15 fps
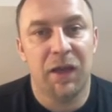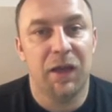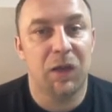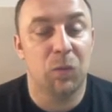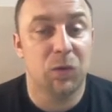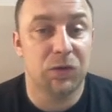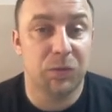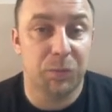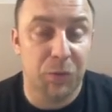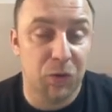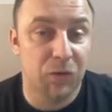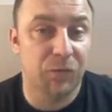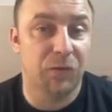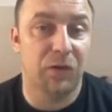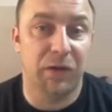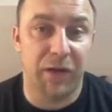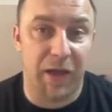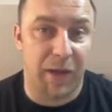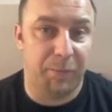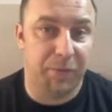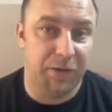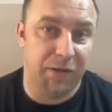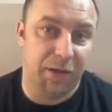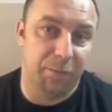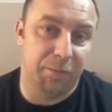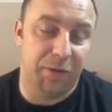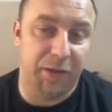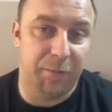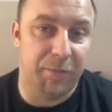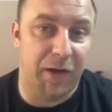It was a beautiful and epic game
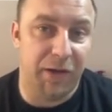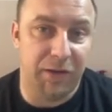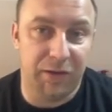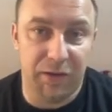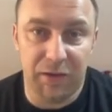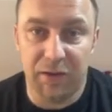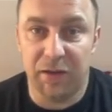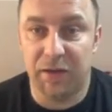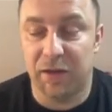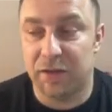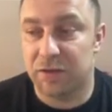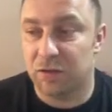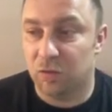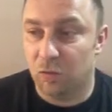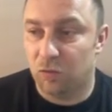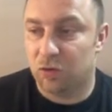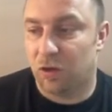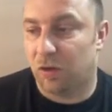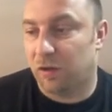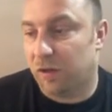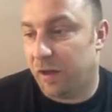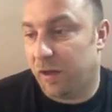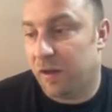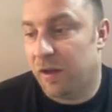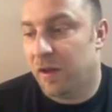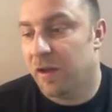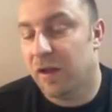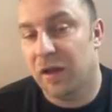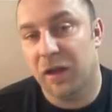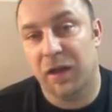played by Ding against Lu Shanglei
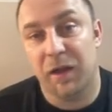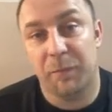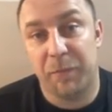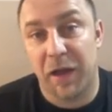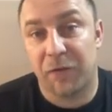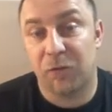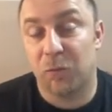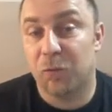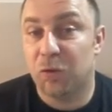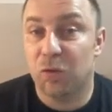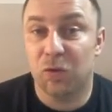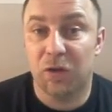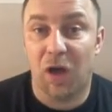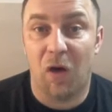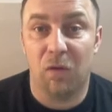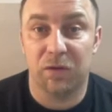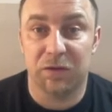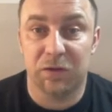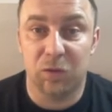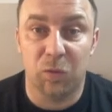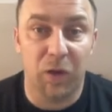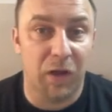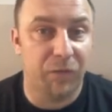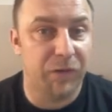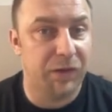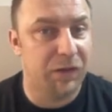uh, back from two thousand twelve.